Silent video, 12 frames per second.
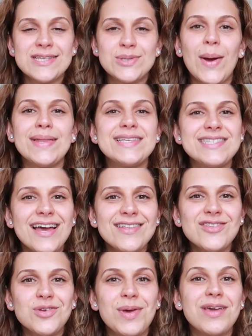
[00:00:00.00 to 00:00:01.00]
So I
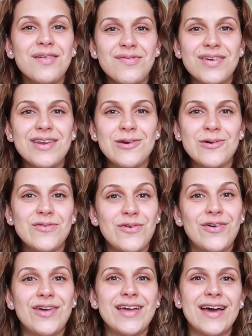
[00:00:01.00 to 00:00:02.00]
decided to make a video
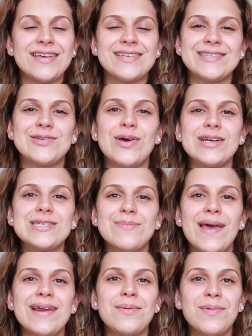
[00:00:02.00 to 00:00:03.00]
for you guys to
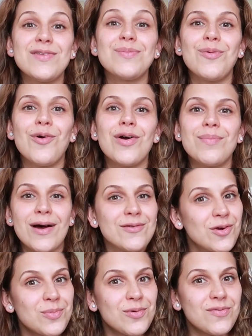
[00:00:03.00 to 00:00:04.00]
explain a bit more
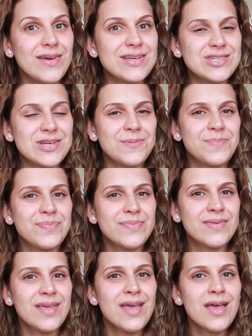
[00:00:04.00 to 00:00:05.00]
about our profession.
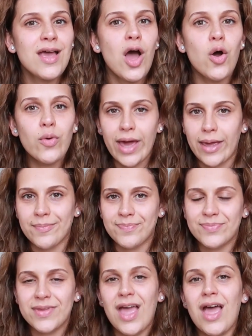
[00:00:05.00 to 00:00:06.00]

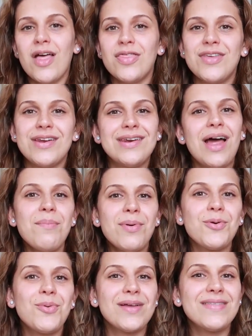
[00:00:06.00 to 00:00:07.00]
Okay, the
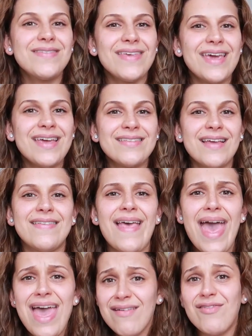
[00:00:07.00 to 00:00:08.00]
number one thing
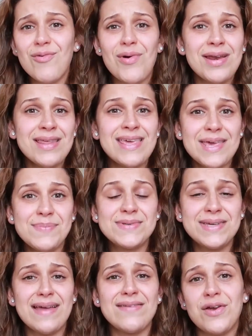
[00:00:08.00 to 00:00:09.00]
that everyone
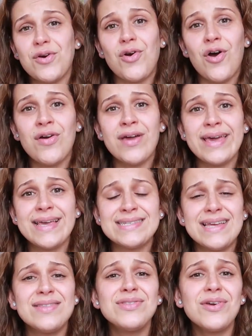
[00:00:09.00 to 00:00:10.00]
keeps getting wrong
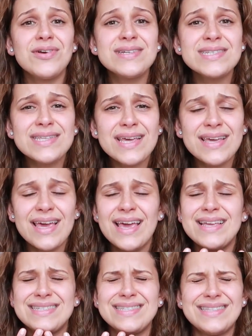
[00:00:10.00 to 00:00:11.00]
is that nursing
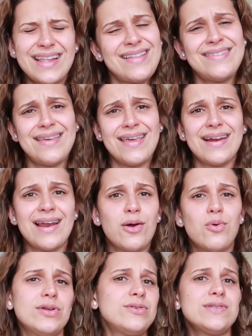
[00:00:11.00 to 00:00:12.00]
is nothing
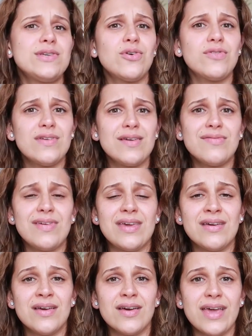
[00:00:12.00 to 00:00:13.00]
like what you see on
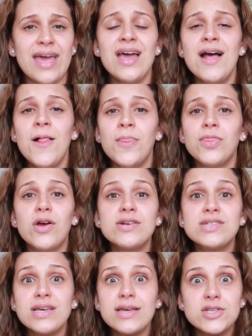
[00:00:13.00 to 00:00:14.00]
TV, okay?
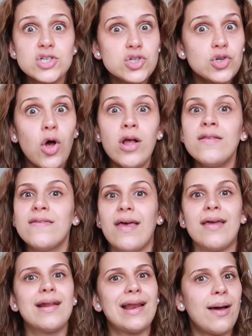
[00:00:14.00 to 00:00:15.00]
Nursing is not
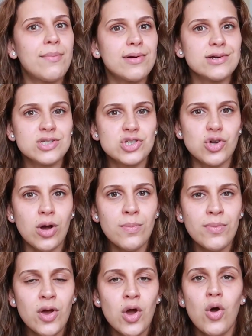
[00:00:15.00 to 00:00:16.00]
a glamorous
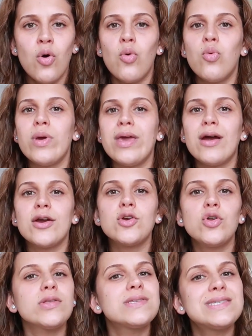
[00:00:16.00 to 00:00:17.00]
job we are
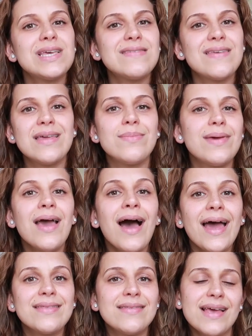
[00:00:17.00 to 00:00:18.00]
not sitting
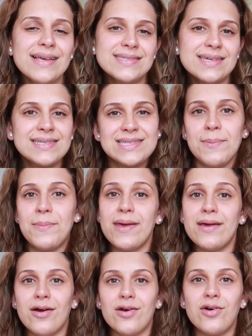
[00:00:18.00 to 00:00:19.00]
behind the desk
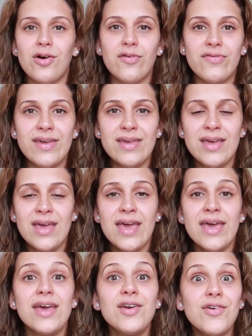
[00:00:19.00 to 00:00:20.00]
sipping our coffee.
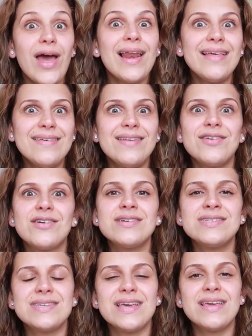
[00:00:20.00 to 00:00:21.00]
In reality,
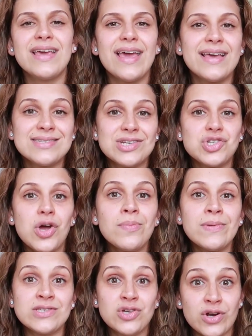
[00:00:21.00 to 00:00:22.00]
nursing is a
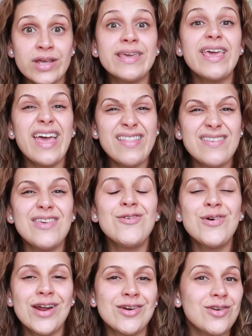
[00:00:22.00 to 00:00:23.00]
job that's gonna get
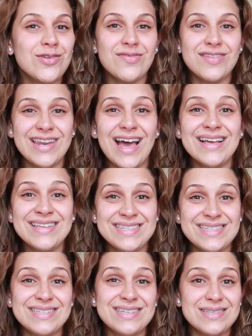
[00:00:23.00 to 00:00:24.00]
you in a lot of
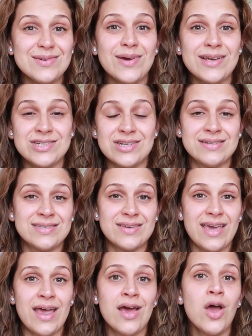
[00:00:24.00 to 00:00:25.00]
nasty situations,
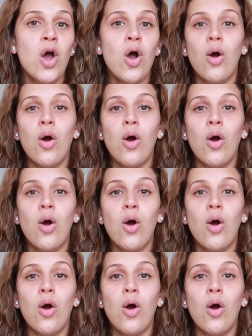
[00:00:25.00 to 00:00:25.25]
okay?